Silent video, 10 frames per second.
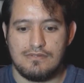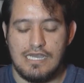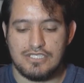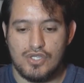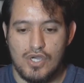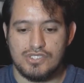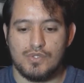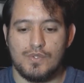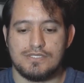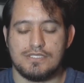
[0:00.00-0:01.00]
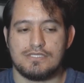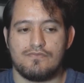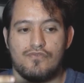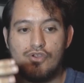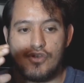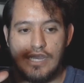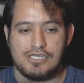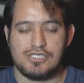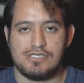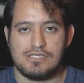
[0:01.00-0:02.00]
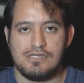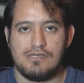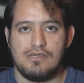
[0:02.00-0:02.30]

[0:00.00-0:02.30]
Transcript: as a consequences for their actions.